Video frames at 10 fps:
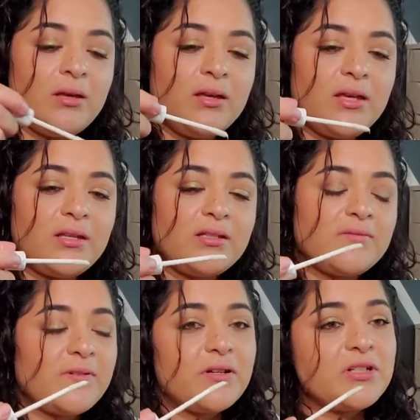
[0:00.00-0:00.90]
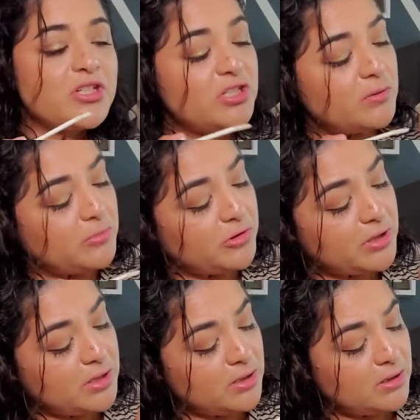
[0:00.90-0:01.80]
And it's very
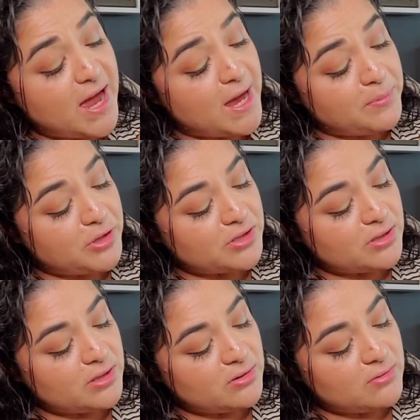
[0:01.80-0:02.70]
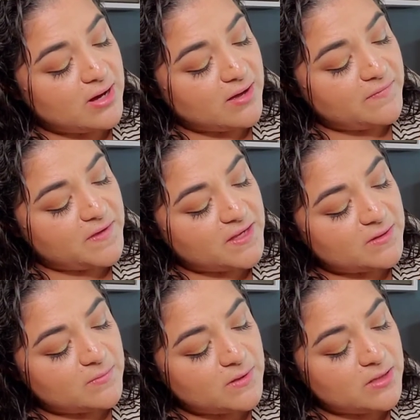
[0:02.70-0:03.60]
shimmery. I personally don't have this
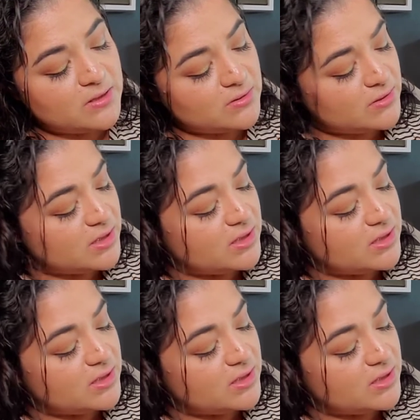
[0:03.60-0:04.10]
one, so this